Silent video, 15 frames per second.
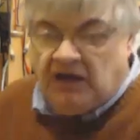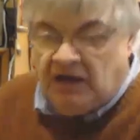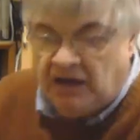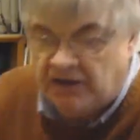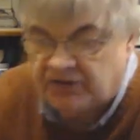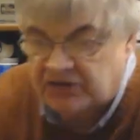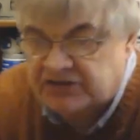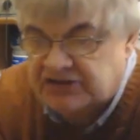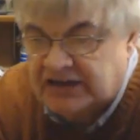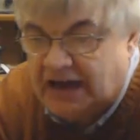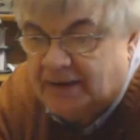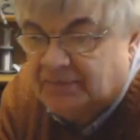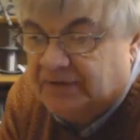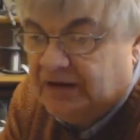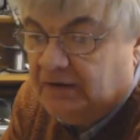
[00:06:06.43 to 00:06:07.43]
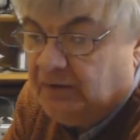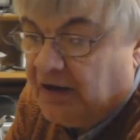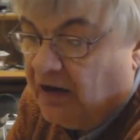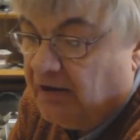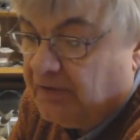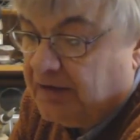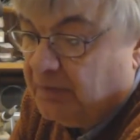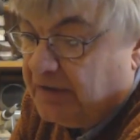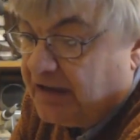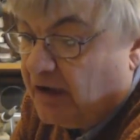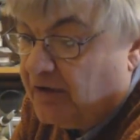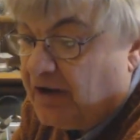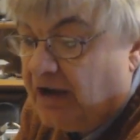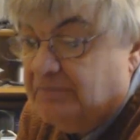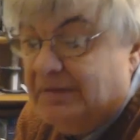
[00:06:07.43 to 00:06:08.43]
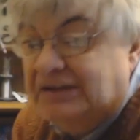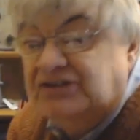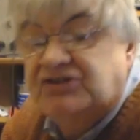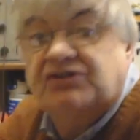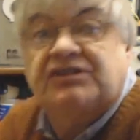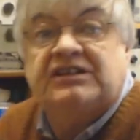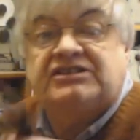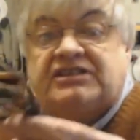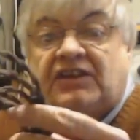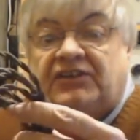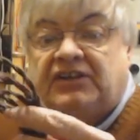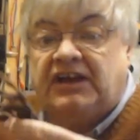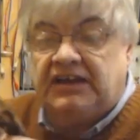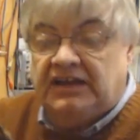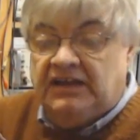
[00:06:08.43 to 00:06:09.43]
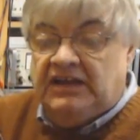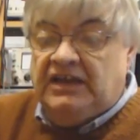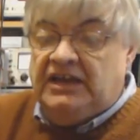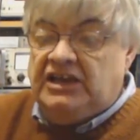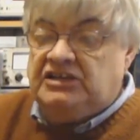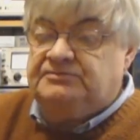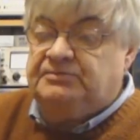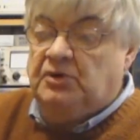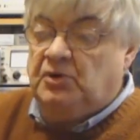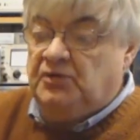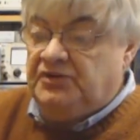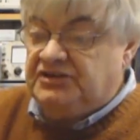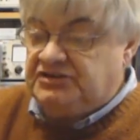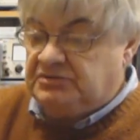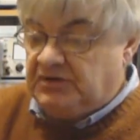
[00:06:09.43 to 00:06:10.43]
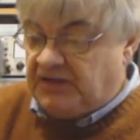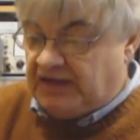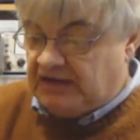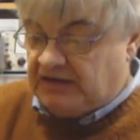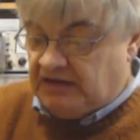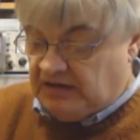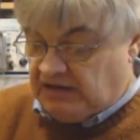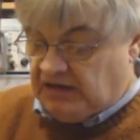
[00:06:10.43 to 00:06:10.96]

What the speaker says: The chap. Here we are. Here we go. I mentioned this the other day. He's bought this with it.